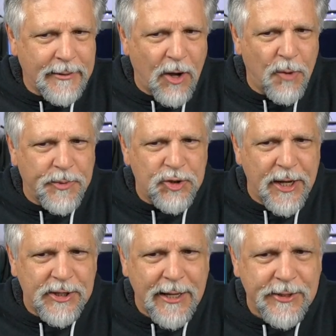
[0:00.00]
I hope the
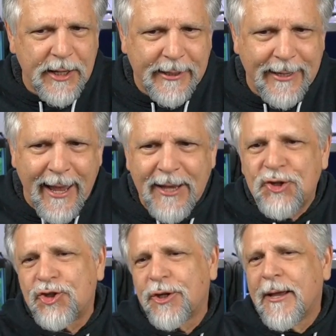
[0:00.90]
J sounds like an
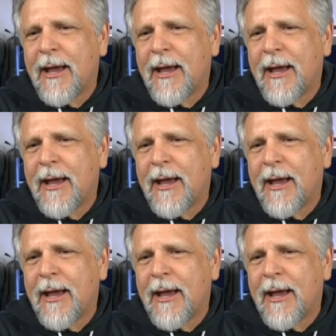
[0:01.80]
H.